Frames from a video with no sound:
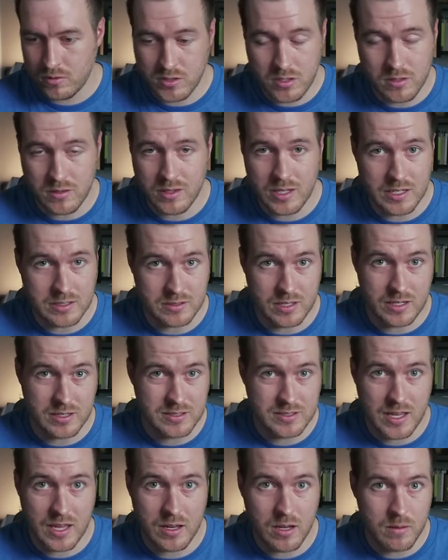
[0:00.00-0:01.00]
certain things like
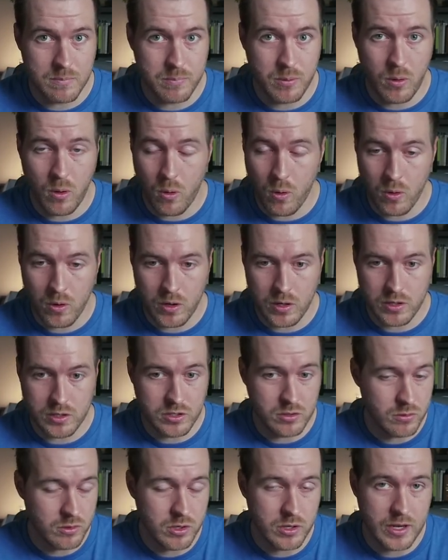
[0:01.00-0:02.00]
setup, or
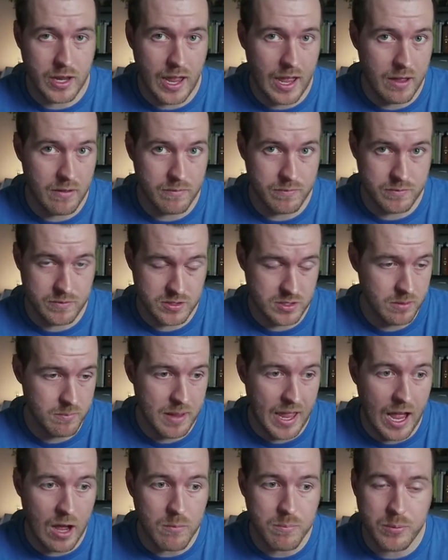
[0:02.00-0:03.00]
you could have some
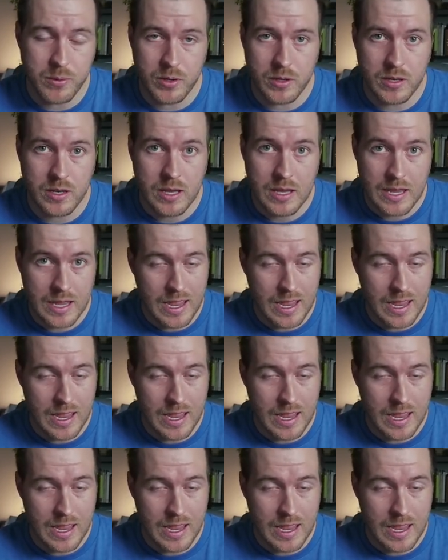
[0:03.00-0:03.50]
output